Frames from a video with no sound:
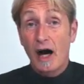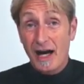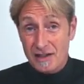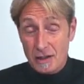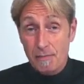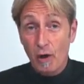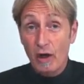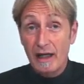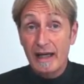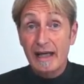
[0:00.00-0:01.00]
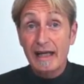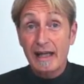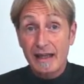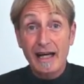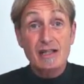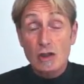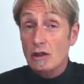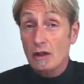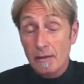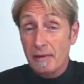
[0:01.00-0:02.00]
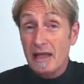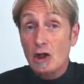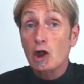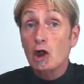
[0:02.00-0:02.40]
as it's boiling, that's going to be the